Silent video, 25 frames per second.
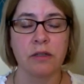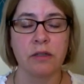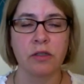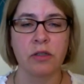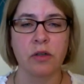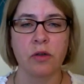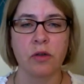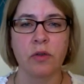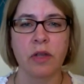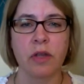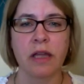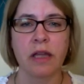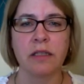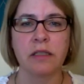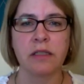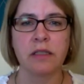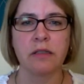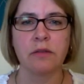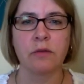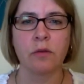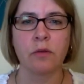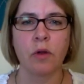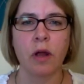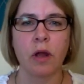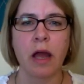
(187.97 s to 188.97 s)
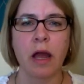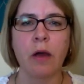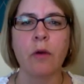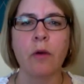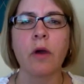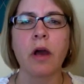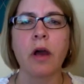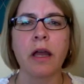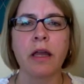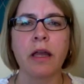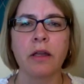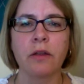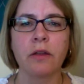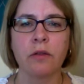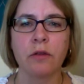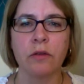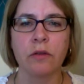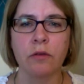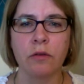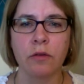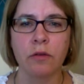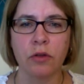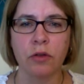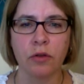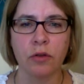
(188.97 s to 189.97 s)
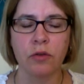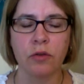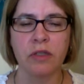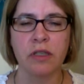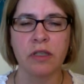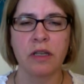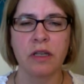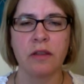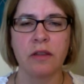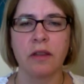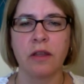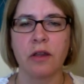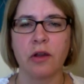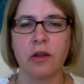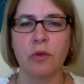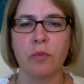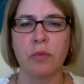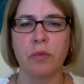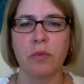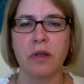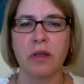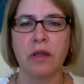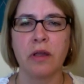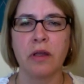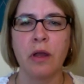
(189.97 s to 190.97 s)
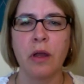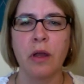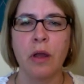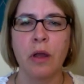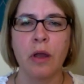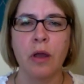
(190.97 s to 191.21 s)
So that's how I use it in therapy,